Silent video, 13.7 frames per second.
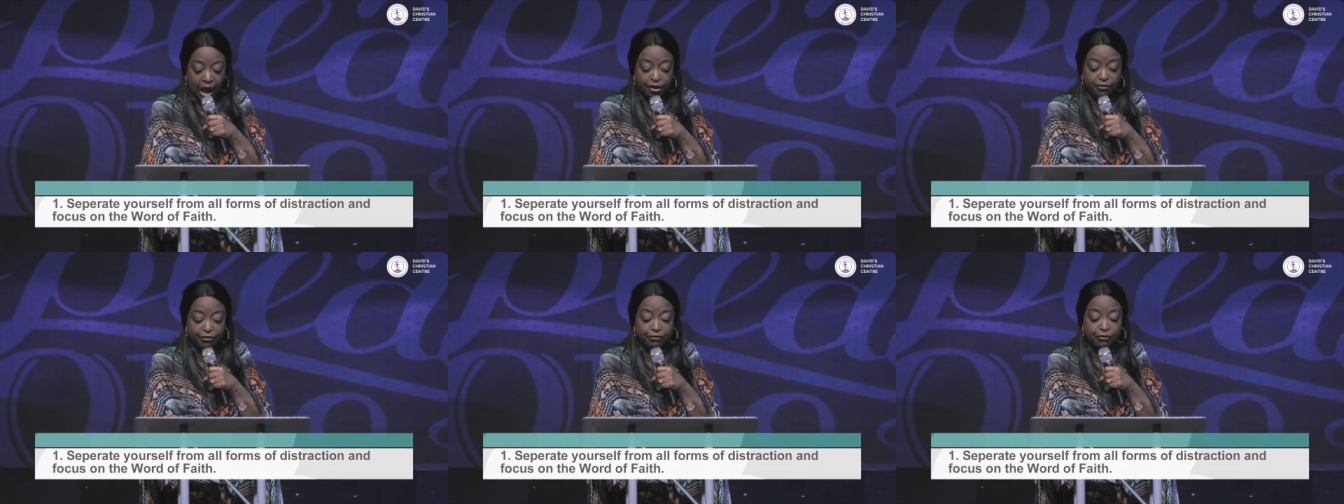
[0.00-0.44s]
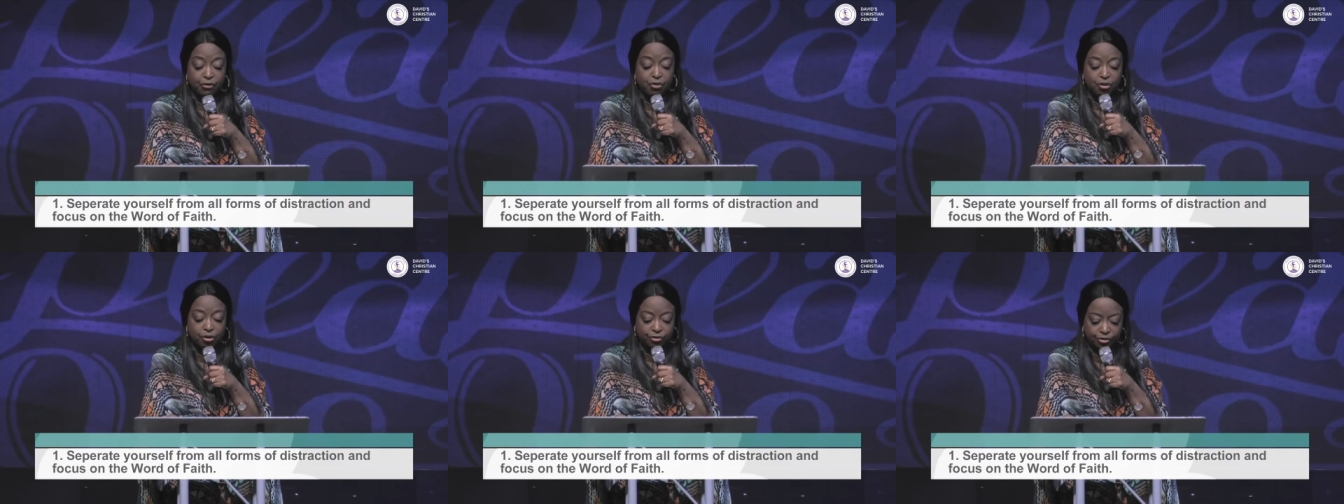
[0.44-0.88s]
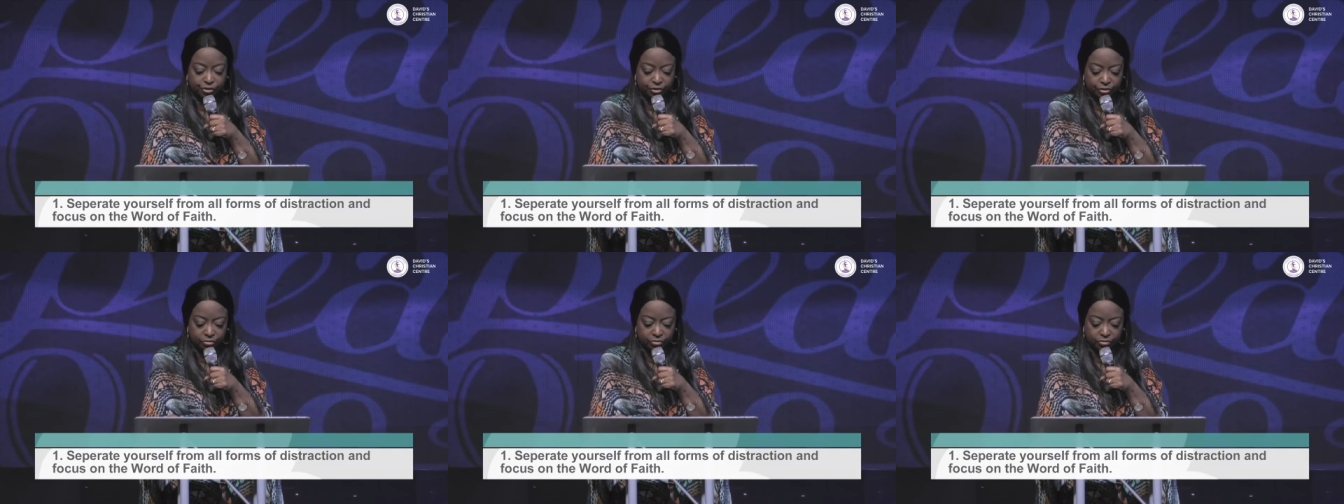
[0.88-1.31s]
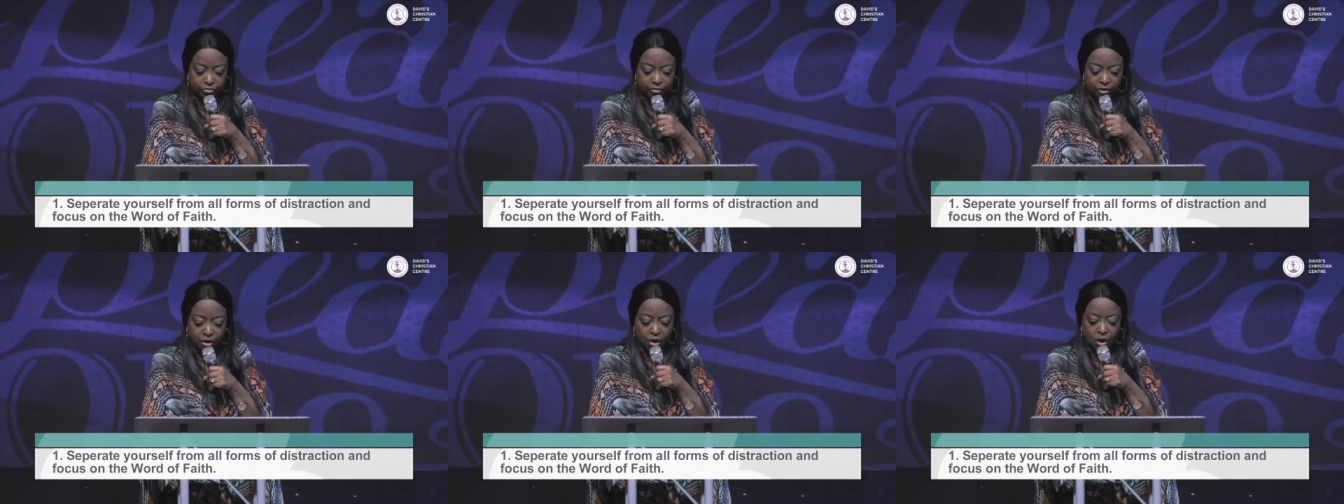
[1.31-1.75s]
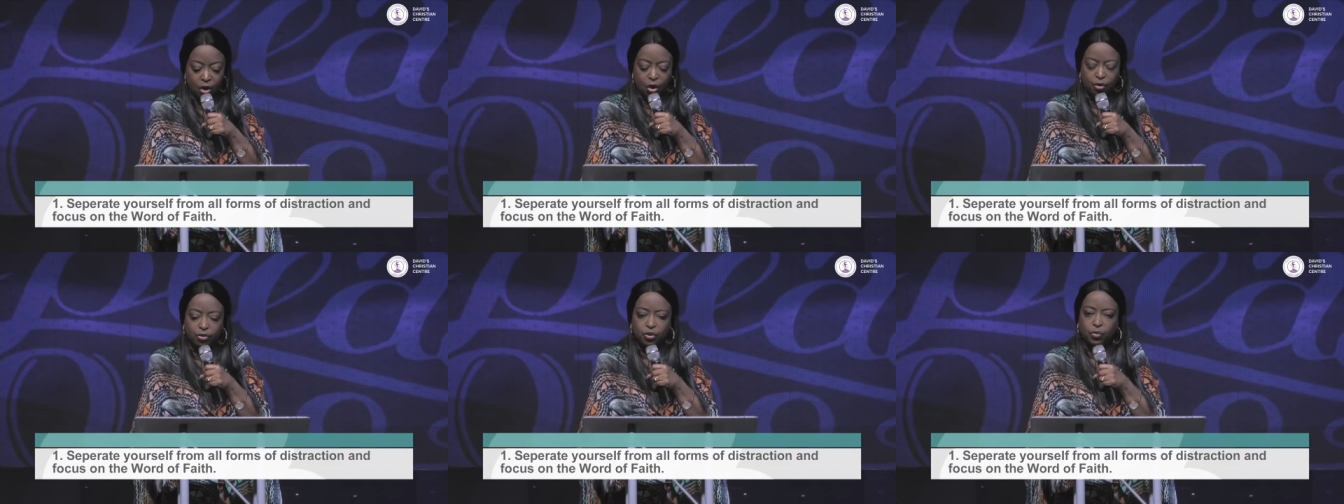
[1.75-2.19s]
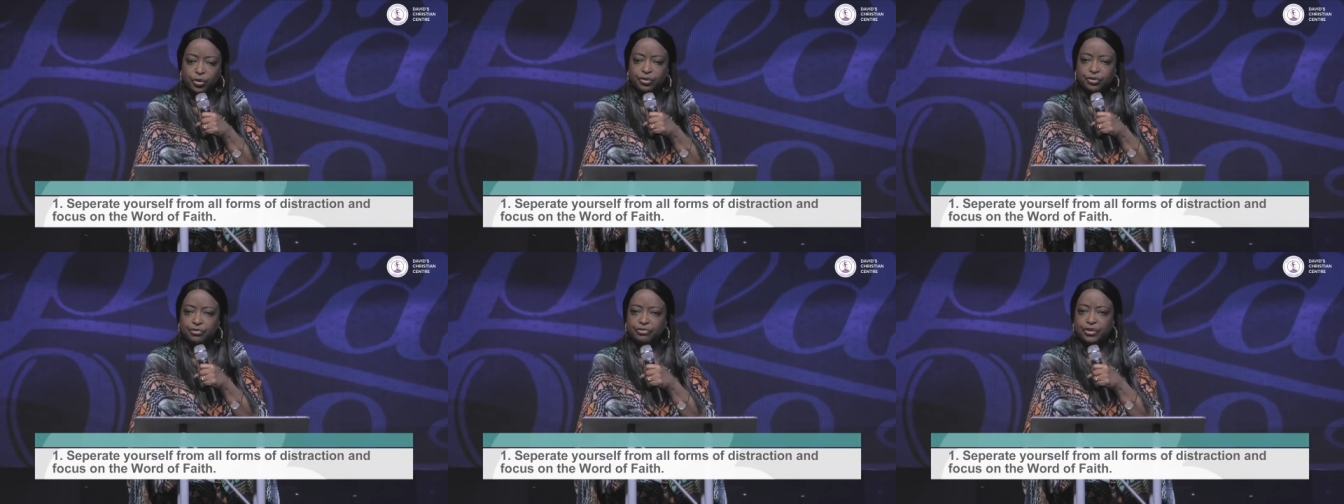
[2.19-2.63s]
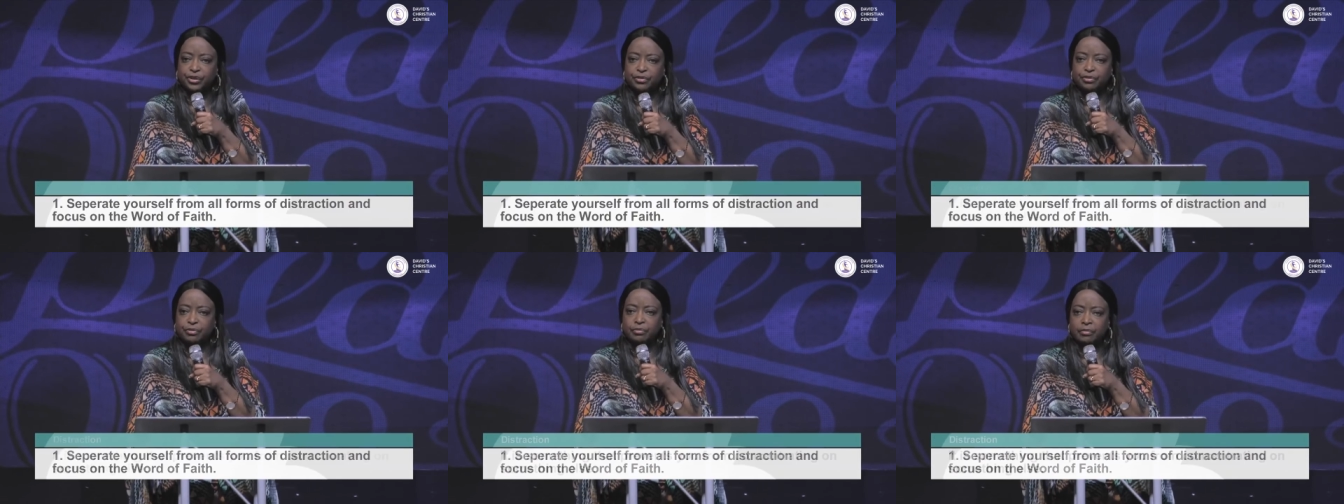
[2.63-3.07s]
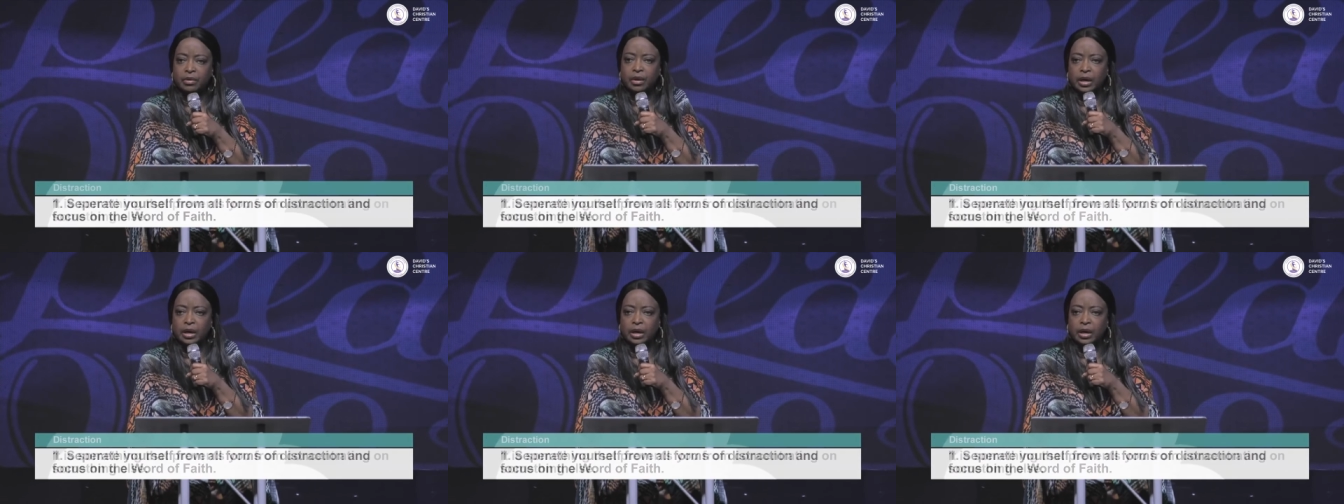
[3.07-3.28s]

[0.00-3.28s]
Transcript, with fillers: and focus on the word of faith.